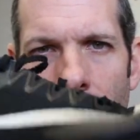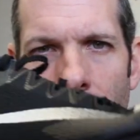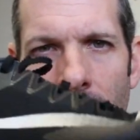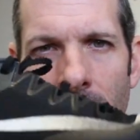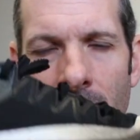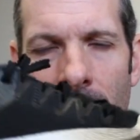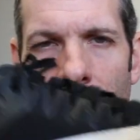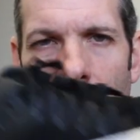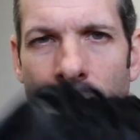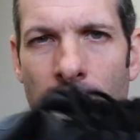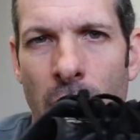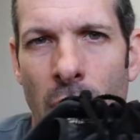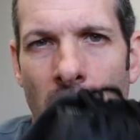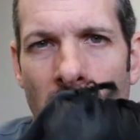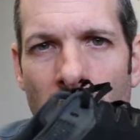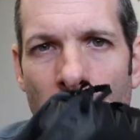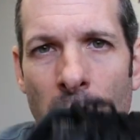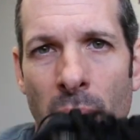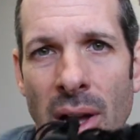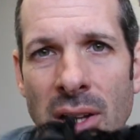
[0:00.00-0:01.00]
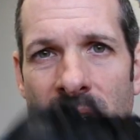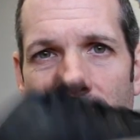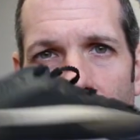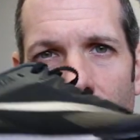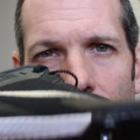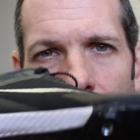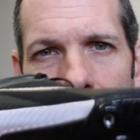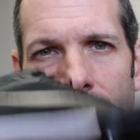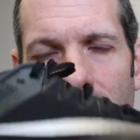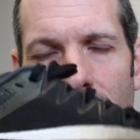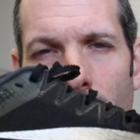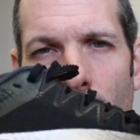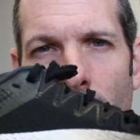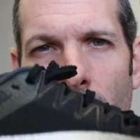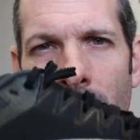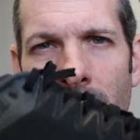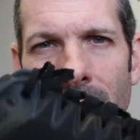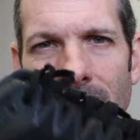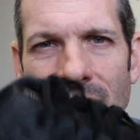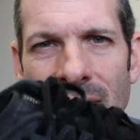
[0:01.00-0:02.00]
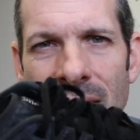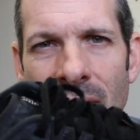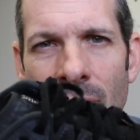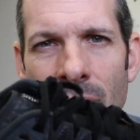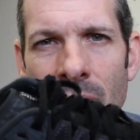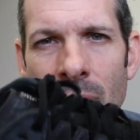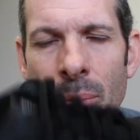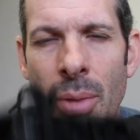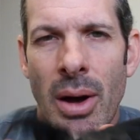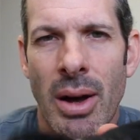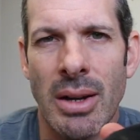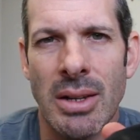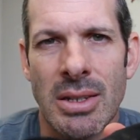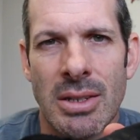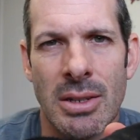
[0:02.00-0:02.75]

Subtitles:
And if you're on a budget, these come in at $70.